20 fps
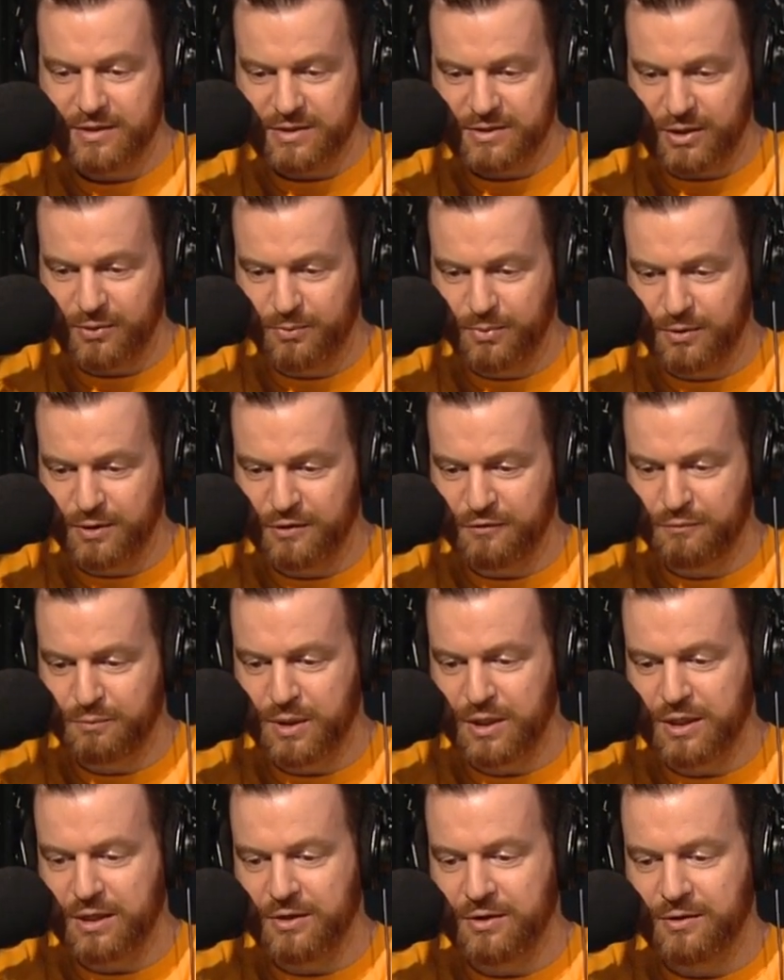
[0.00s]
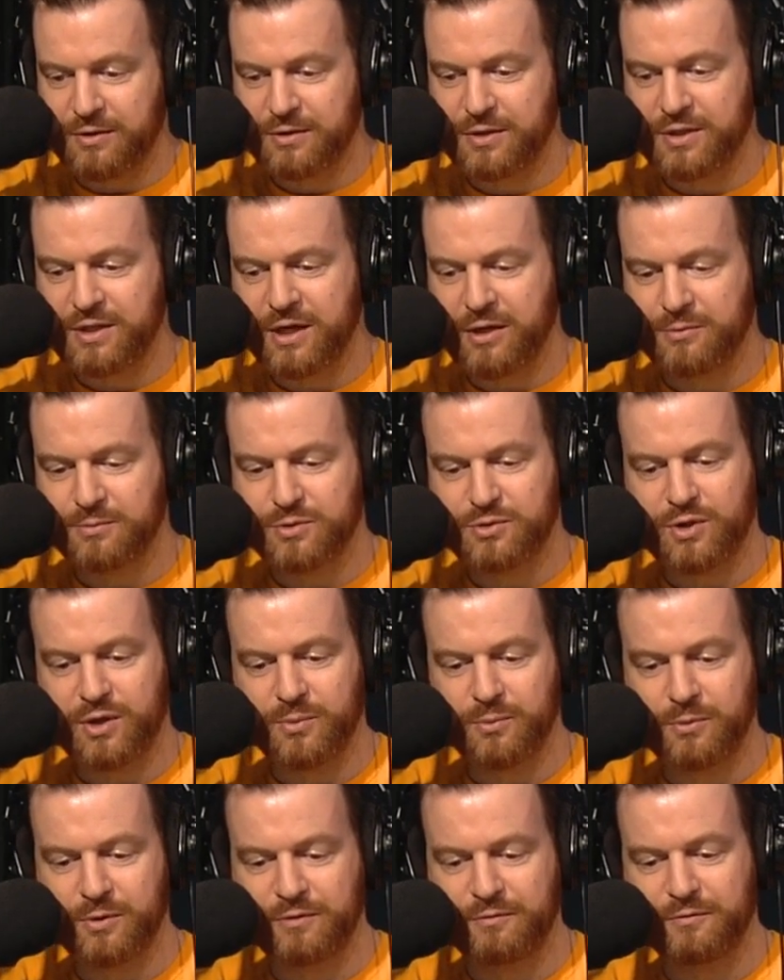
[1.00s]
Some believe picking her could help
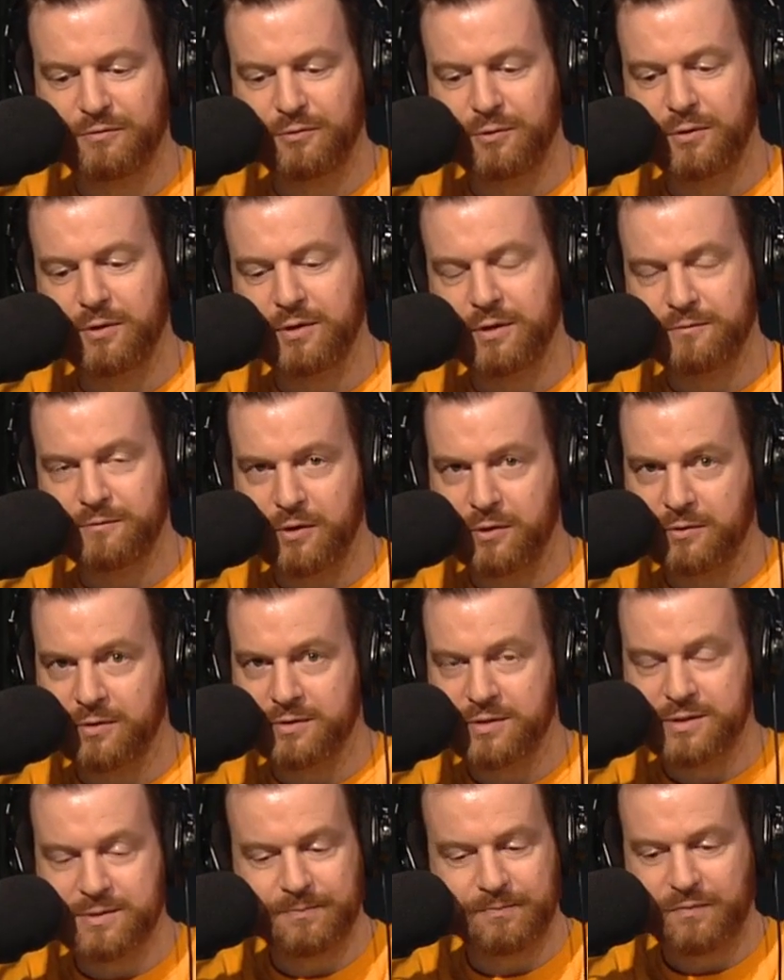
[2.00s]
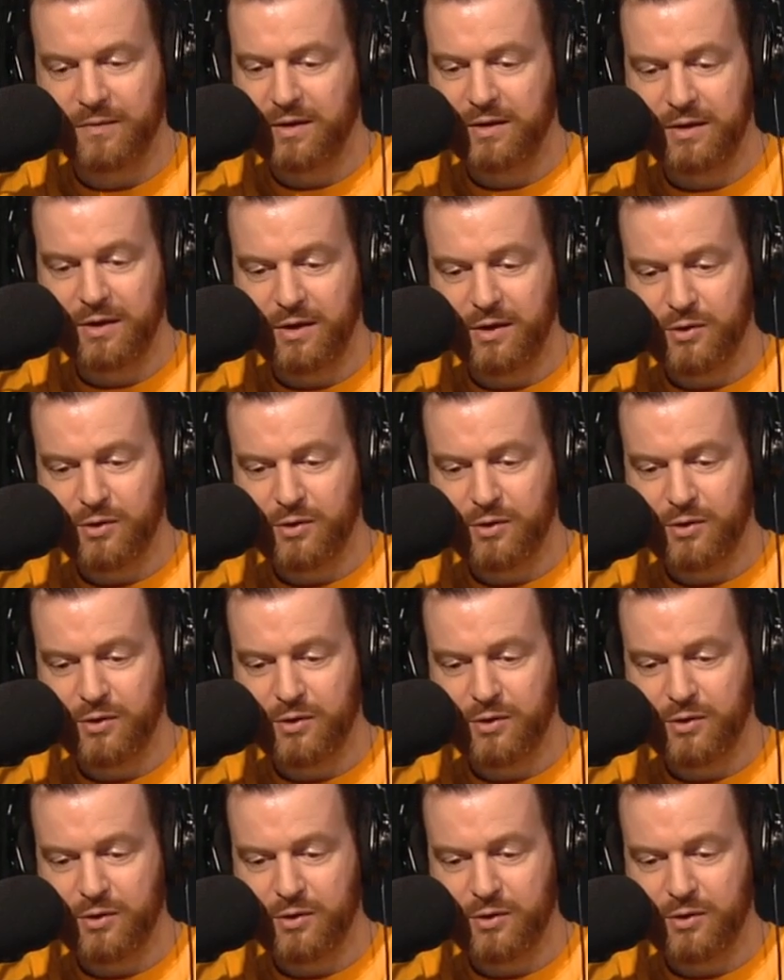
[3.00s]
Trump with Florida voters.